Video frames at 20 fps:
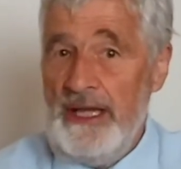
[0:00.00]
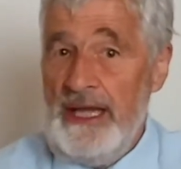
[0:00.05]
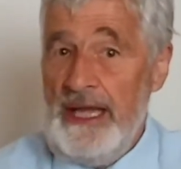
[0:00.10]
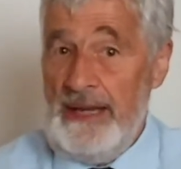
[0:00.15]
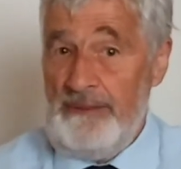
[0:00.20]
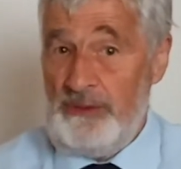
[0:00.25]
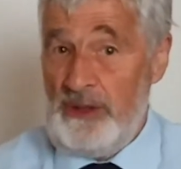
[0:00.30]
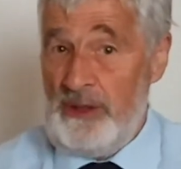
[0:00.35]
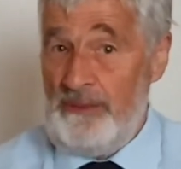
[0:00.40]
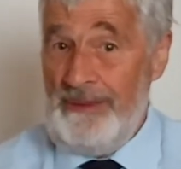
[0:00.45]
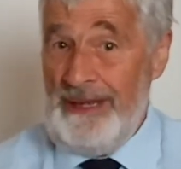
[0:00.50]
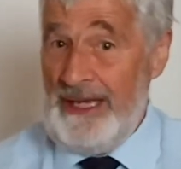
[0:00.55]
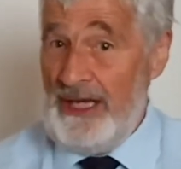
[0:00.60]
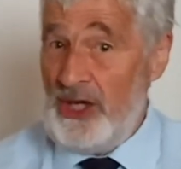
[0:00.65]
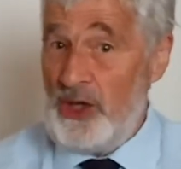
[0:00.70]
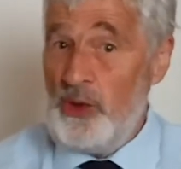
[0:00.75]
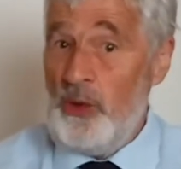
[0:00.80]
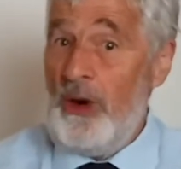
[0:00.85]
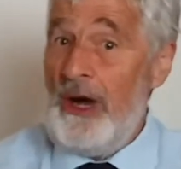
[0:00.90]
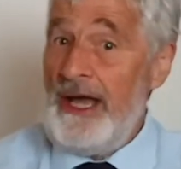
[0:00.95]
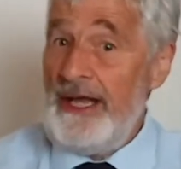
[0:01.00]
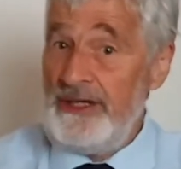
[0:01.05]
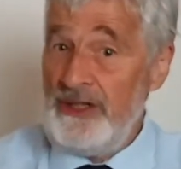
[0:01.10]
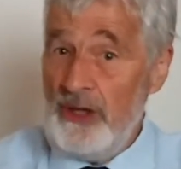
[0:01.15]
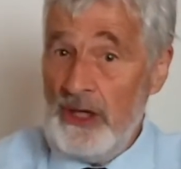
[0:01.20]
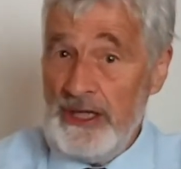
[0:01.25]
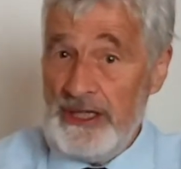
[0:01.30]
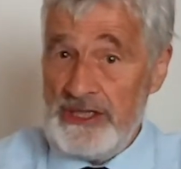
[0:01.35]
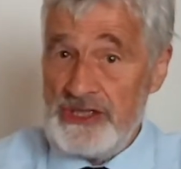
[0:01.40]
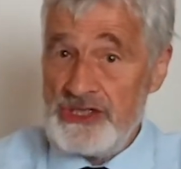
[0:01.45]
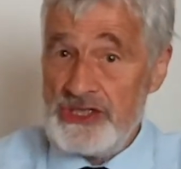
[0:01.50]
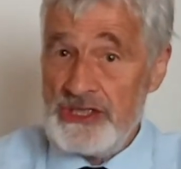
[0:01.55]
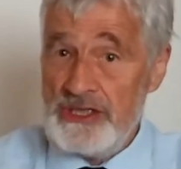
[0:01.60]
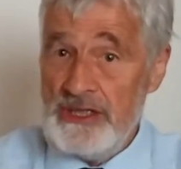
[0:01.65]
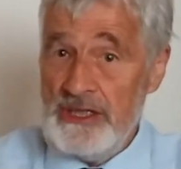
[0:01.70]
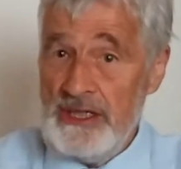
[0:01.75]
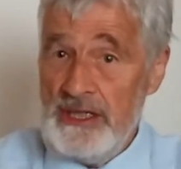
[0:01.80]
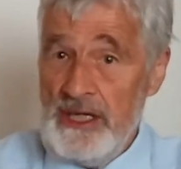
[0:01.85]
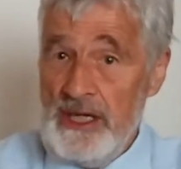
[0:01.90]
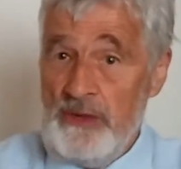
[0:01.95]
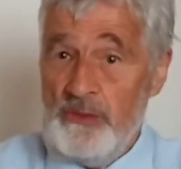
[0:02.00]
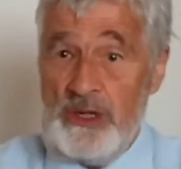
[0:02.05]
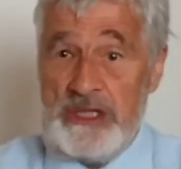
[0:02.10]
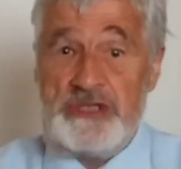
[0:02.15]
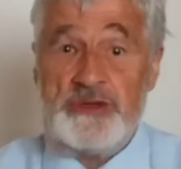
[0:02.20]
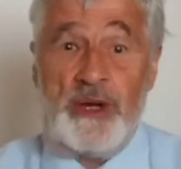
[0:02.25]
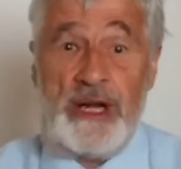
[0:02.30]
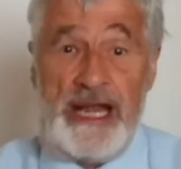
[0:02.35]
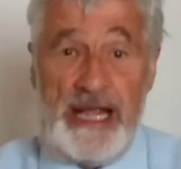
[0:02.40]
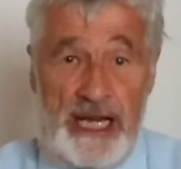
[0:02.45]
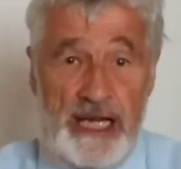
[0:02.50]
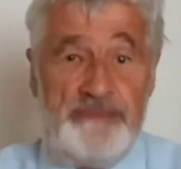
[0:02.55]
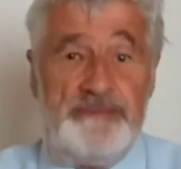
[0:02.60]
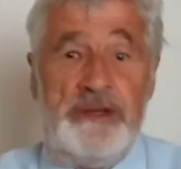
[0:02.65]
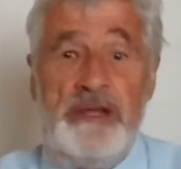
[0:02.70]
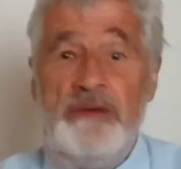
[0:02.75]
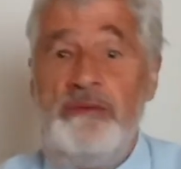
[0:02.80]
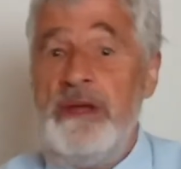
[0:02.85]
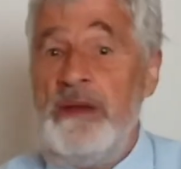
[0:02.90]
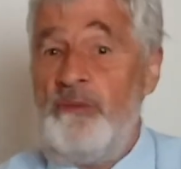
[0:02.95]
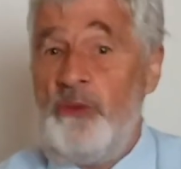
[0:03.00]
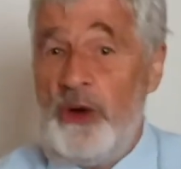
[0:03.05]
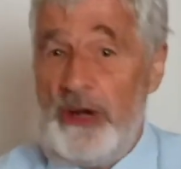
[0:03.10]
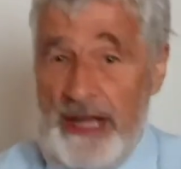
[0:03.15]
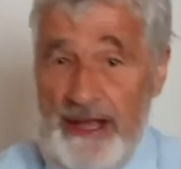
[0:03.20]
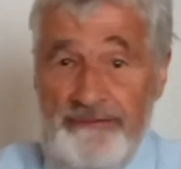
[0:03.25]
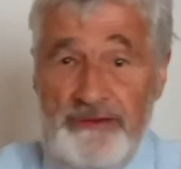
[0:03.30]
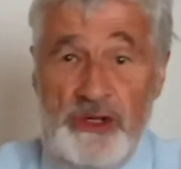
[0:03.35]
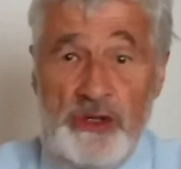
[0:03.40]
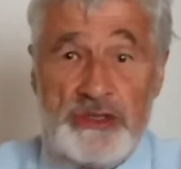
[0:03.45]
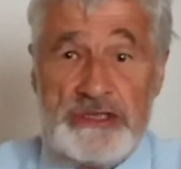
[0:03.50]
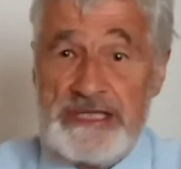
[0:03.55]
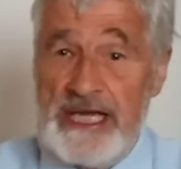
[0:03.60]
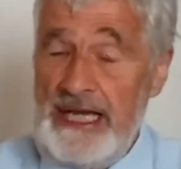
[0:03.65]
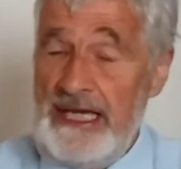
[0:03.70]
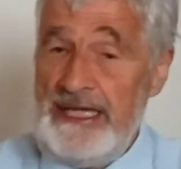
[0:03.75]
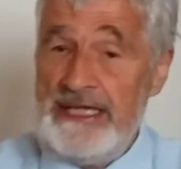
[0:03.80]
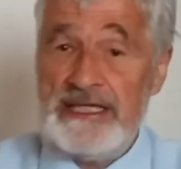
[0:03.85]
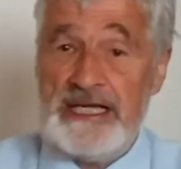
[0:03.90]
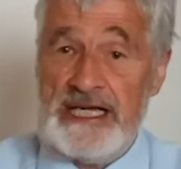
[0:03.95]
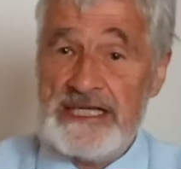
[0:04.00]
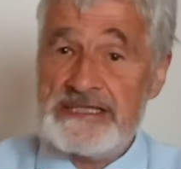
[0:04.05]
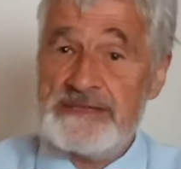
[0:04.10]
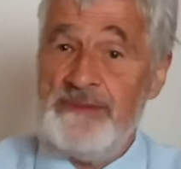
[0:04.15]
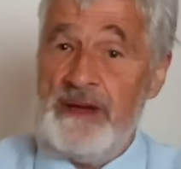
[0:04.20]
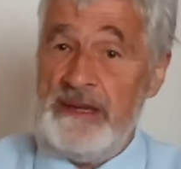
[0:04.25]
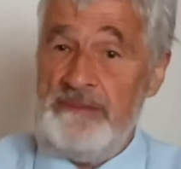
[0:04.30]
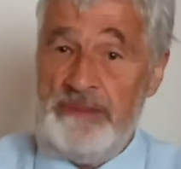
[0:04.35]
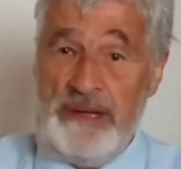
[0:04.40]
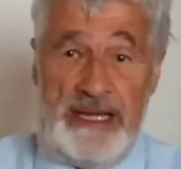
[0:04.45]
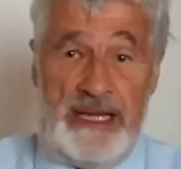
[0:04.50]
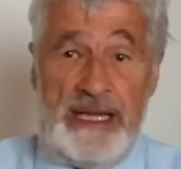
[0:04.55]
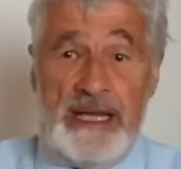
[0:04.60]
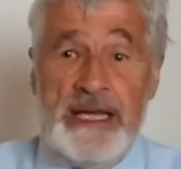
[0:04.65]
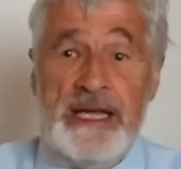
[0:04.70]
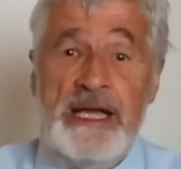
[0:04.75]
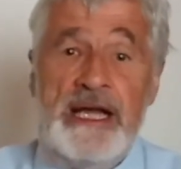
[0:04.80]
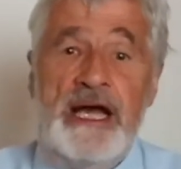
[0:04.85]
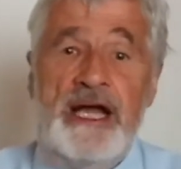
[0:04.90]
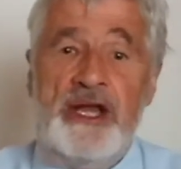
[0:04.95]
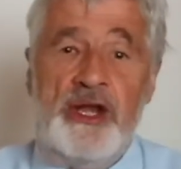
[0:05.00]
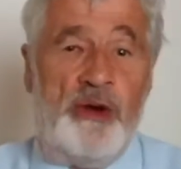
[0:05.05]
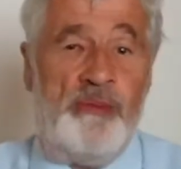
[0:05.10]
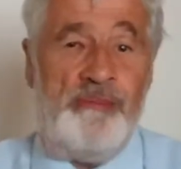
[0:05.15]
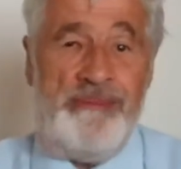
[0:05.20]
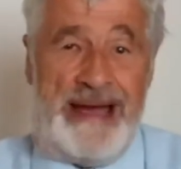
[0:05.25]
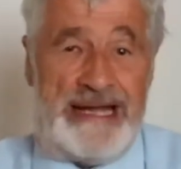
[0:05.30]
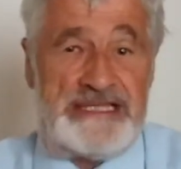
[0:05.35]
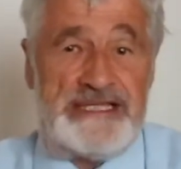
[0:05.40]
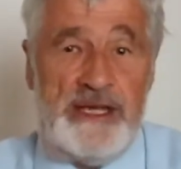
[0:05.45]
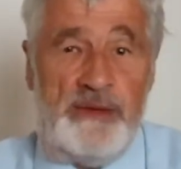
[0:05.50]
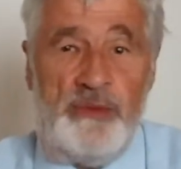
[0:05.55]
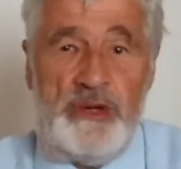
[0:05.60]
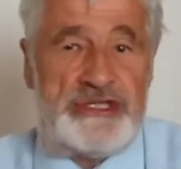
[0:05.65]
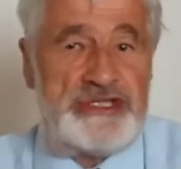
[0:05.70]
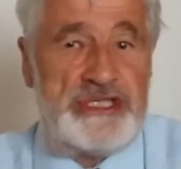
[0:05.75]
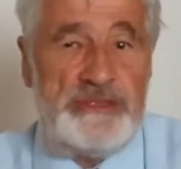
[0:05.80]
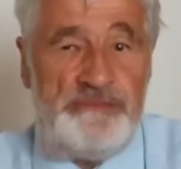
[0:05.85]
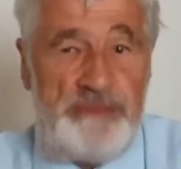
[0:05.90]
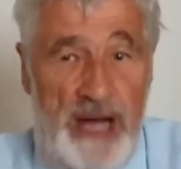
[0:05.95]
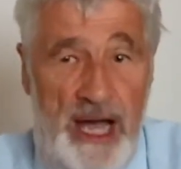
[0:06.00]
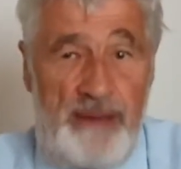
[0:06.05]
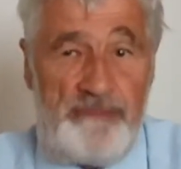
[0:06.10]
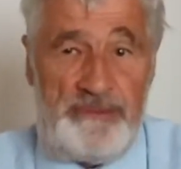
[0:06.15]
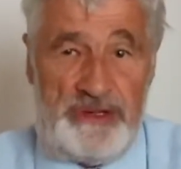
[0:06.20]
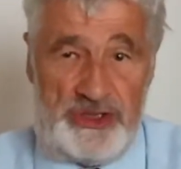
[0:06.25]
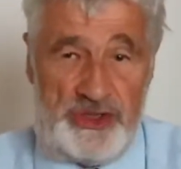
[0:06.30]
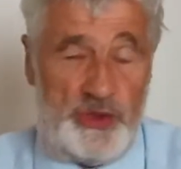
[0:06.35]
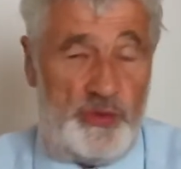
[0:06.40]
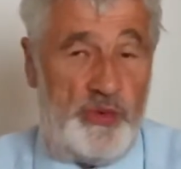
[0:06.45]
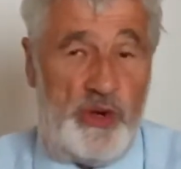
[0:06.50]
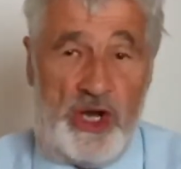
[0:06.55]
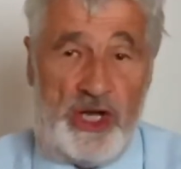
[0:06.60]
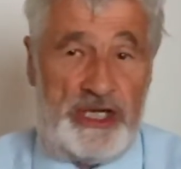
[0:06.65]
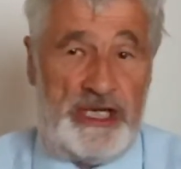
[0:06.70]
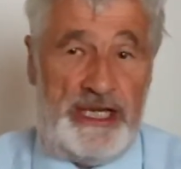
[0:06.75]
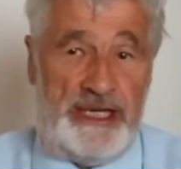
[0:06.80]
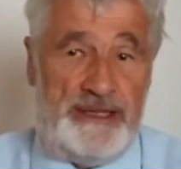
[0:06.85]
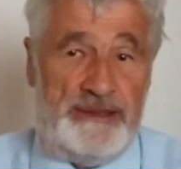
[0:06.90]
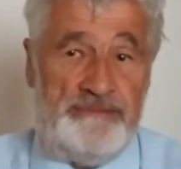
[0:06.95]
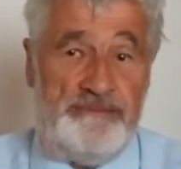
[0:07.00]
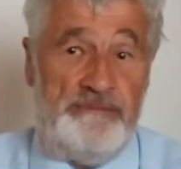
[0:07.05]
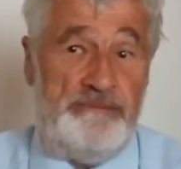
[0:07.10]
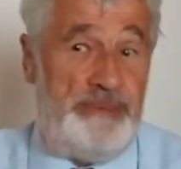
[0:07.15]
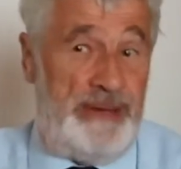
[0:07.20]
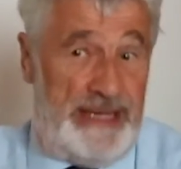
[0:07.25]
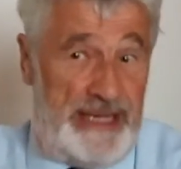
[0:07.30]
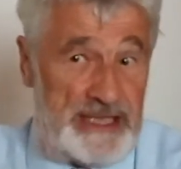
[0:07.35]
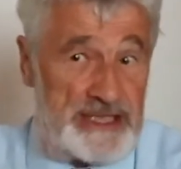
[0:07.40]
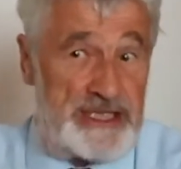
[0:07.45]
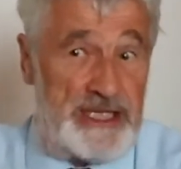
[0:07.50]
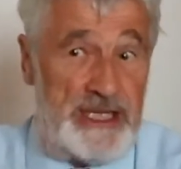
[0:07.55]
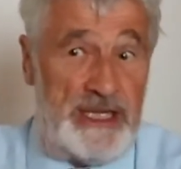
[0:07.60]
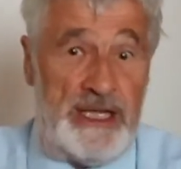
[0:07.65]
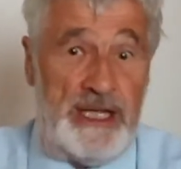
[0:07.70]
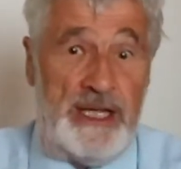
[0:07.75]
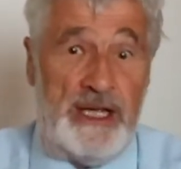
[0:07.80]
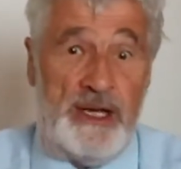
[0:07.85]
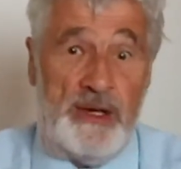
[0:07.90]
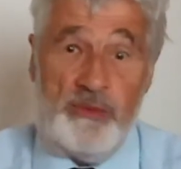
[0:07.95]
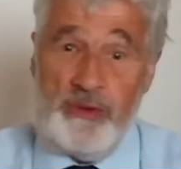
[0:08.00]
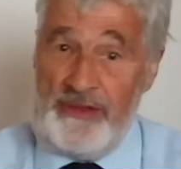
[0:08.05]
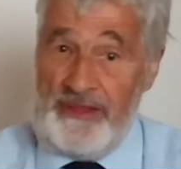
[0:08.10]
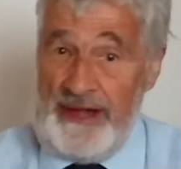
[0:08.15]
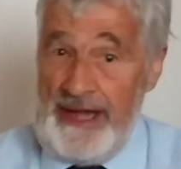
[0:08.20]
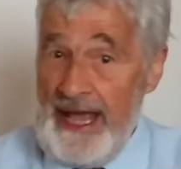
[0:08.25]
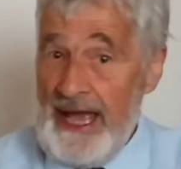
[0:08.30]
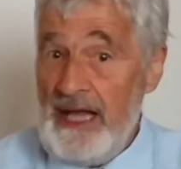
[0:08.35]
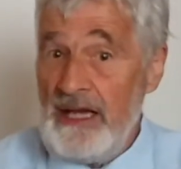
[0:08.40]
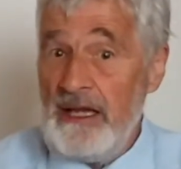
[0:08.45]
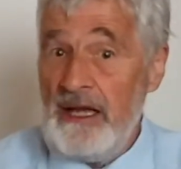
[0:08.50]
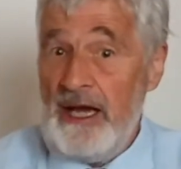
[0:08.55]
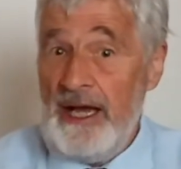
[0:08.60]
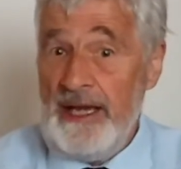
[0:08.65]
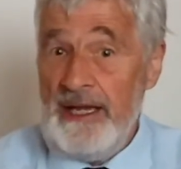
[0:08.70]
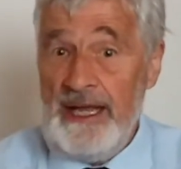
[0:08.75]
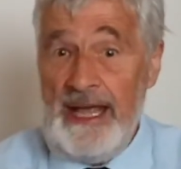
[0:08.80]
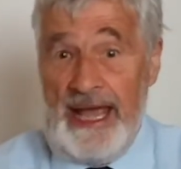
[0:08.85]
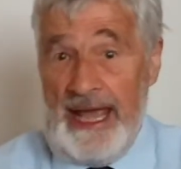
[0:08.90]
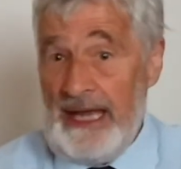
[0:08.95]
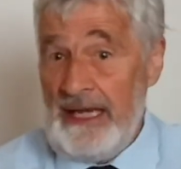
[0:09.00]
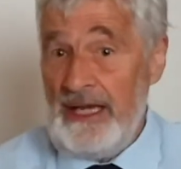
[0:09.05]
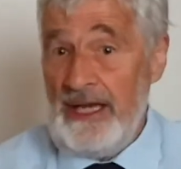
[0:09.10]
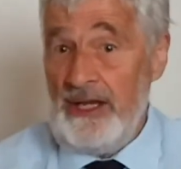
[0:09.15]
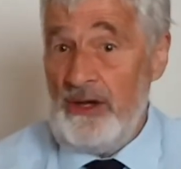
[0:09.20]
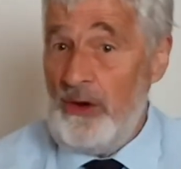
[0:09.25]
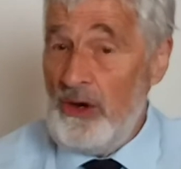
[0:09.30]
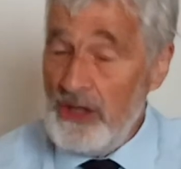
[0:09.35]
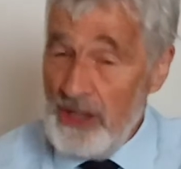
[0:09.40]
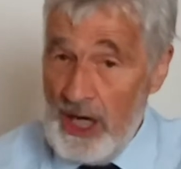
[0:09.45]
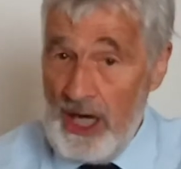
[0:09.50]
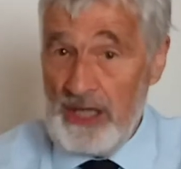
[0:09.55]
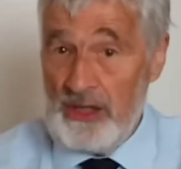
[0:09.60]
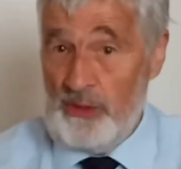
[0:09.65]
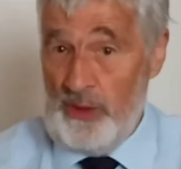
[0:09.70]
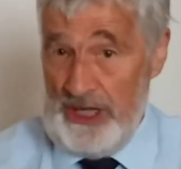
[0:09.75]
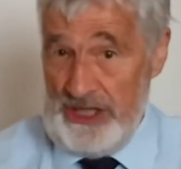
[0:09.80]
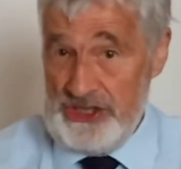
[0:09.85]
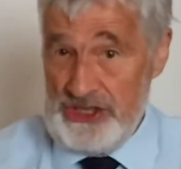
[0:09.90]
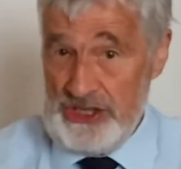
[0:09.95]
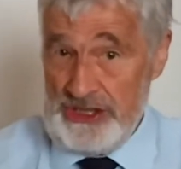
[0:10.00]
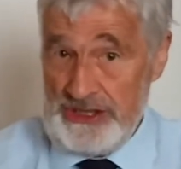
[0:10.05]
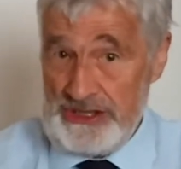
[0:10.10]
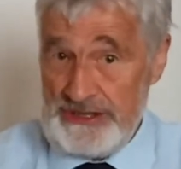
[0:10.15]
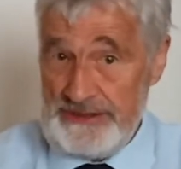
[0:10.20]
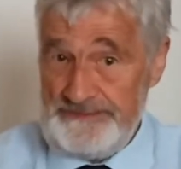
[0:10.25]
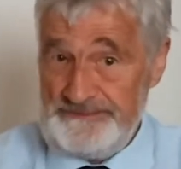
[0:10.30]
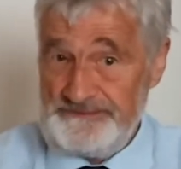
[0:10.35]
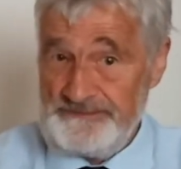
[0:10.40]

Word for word: it will mean acquired knowledge, which will help you in whatever your daily task may be, no matter in which department you work in, be it with an airline, handling, or cargo agent.